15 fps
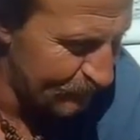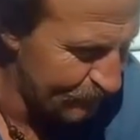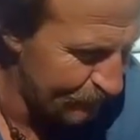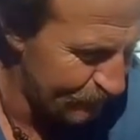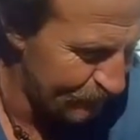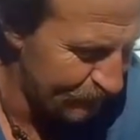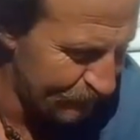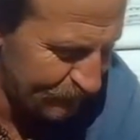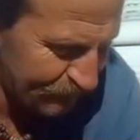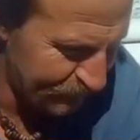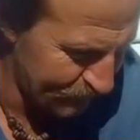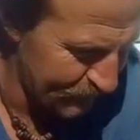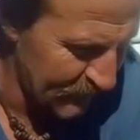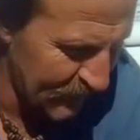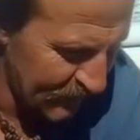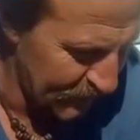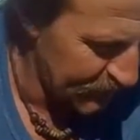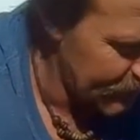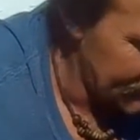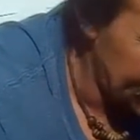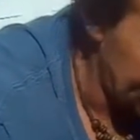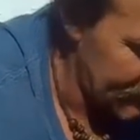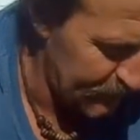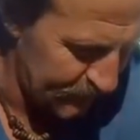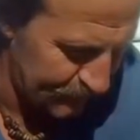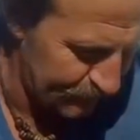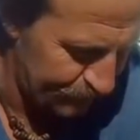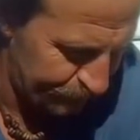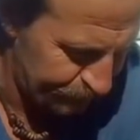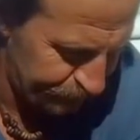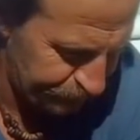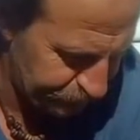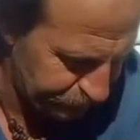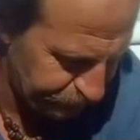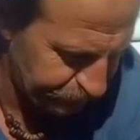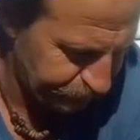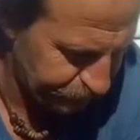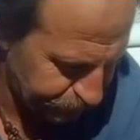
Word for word: park because nobody in here had a car.